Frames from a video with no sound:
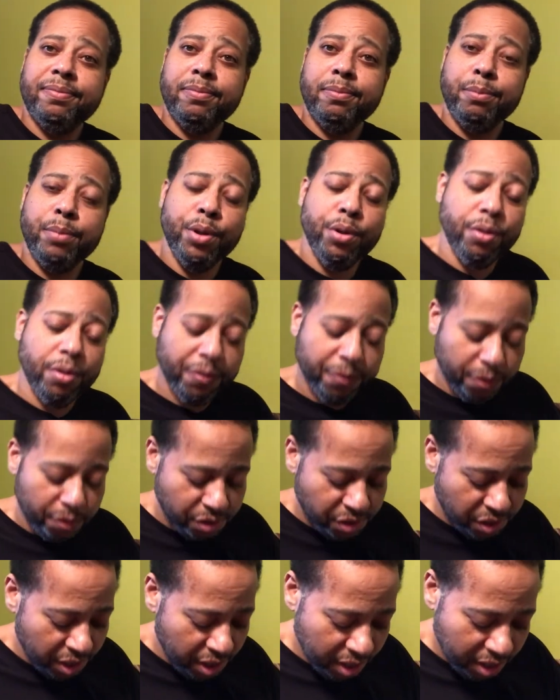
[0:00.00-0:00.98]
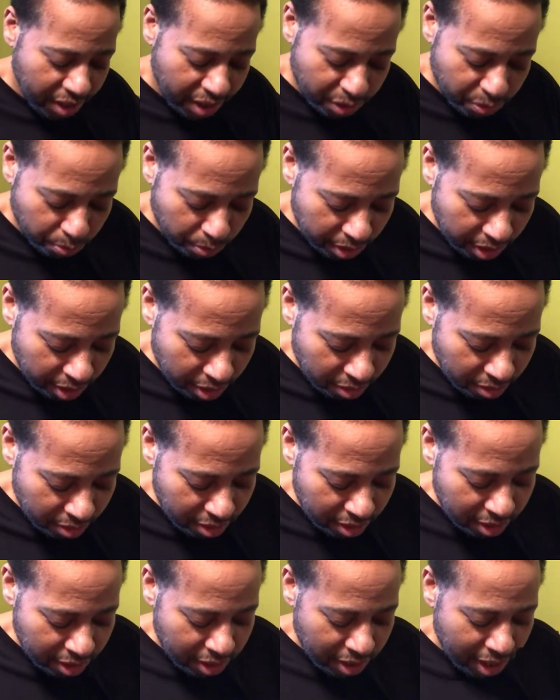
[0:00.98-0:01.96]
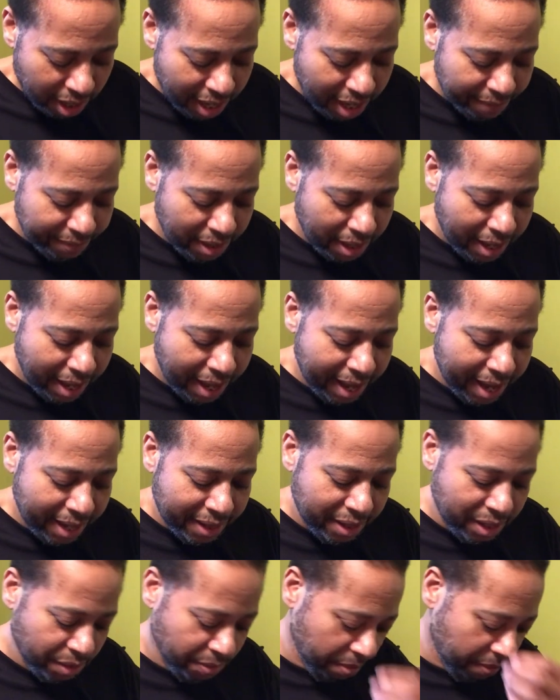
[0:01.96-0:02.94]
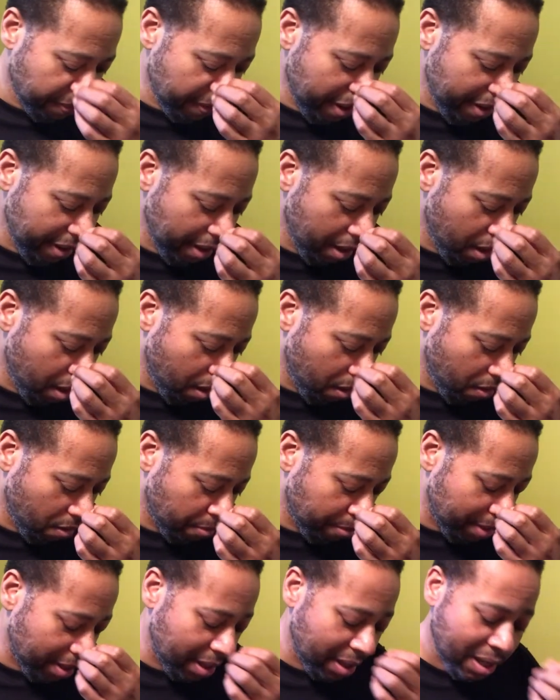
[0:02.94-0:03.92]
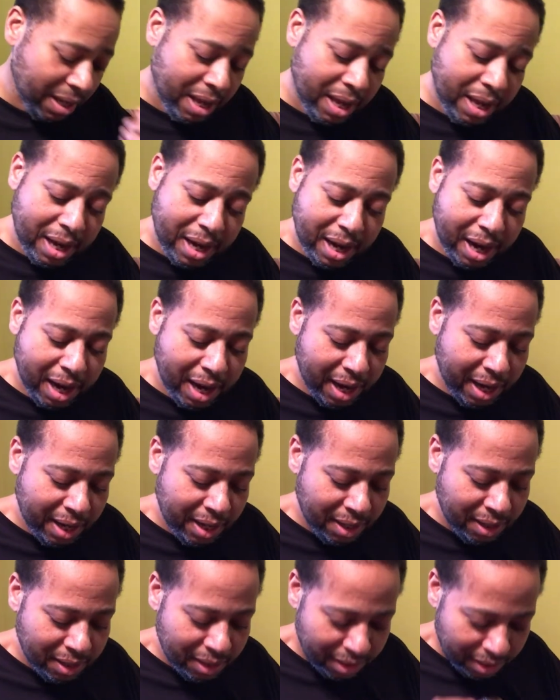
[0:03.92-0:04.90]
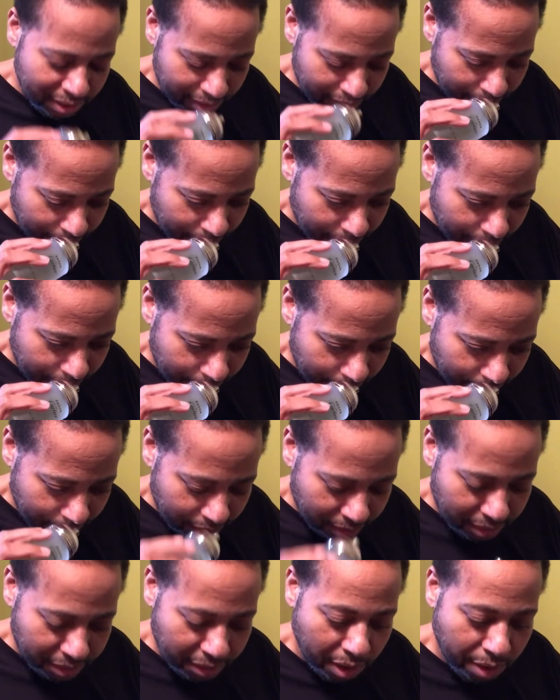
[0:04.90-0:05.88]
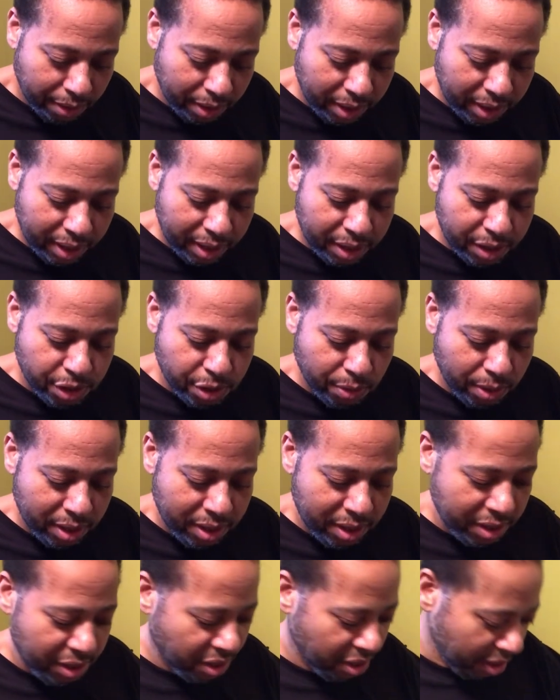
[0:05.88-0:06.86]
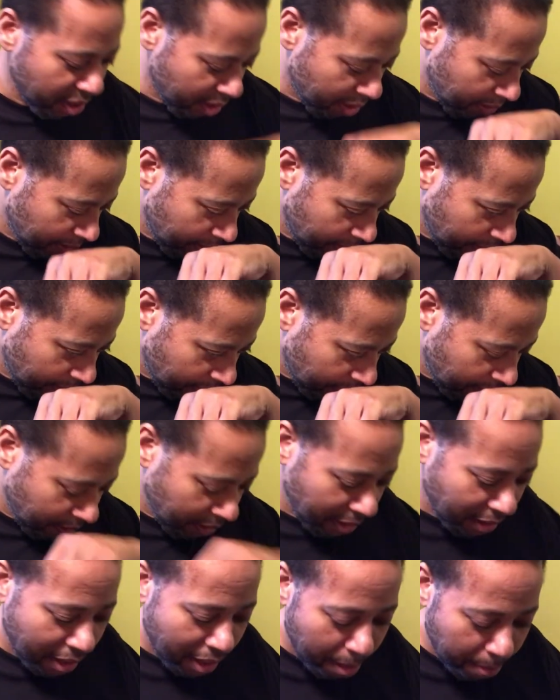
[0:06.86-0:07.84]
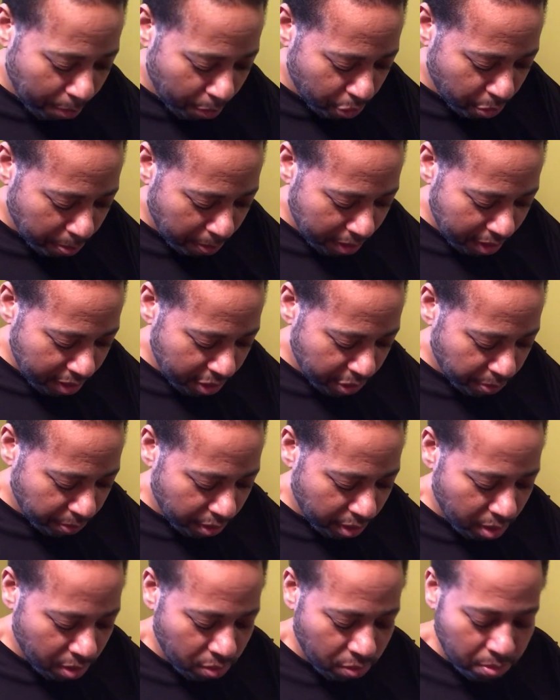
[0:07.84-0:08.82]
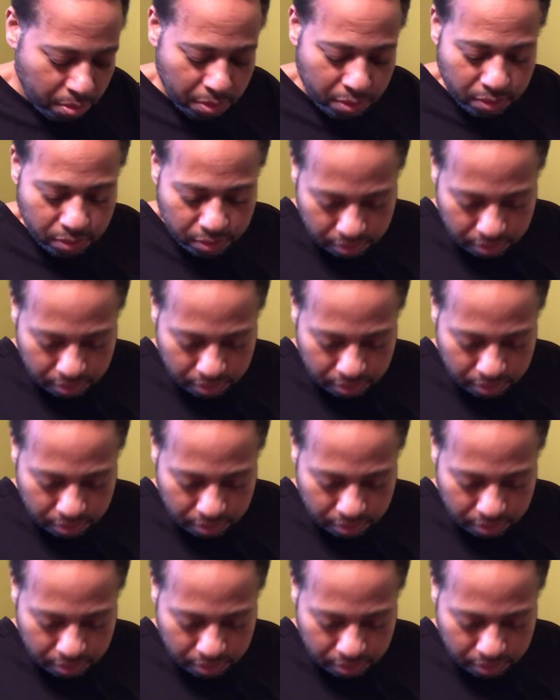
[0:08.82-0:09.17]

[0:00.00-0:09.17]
Beautiful scent as well. I have not had this one very long, but I thoroughly enjoy this scent. I'm gonna spray this one on